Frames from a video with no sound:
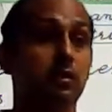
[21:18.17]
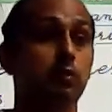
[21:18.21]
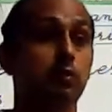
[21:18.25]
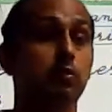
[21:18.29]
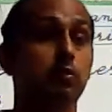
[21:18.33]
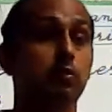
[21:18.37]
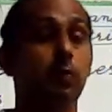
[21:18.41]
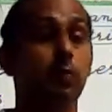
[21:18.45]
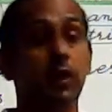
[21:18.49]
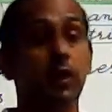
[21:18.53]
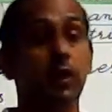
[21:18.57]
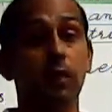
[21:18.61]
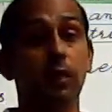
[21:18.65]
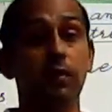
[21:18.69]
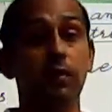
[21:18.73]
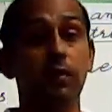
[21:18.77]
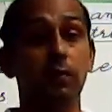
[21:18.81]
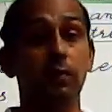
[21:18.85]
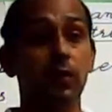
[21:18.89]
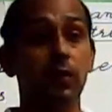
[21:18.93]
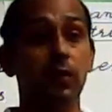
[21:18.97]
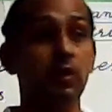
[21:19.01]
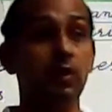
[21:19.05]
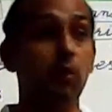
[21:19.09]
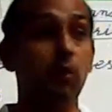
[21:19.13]
So, vitamin
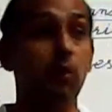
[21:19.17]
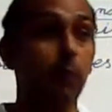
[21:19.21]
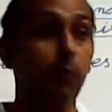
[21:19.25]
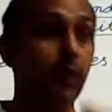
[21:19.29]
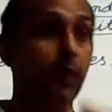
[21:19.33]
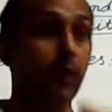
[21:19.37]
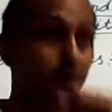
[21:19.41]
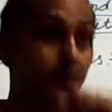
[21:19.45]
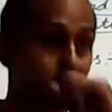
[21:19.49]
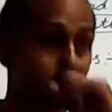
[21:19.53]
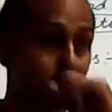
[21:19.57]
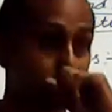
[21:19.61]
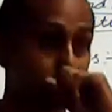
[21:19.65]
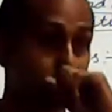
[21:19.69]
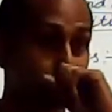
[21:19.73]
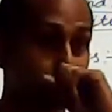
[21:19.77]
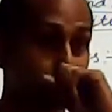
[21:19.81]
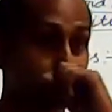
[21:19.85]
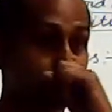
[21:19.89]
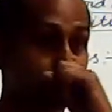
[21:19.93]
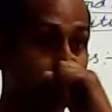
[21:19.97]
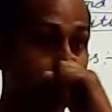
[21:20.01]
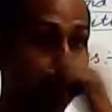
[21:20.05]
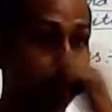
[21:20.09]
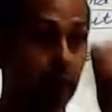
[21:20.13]
B complex
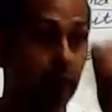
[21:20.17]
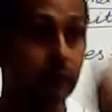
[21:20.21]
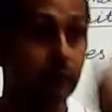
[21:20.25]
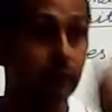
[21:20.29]
is the